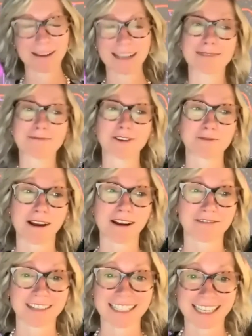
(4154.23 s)
build the most
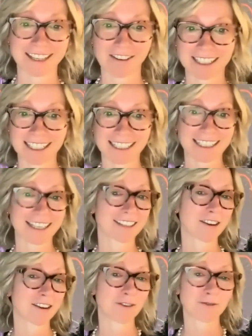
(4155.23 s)
powerful technologies.
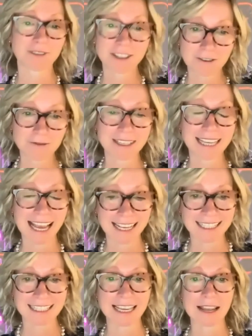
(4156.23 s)
So so
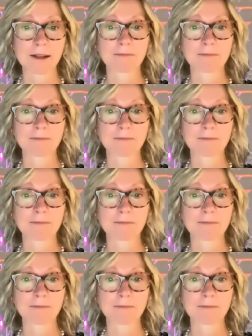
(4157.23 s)
yes,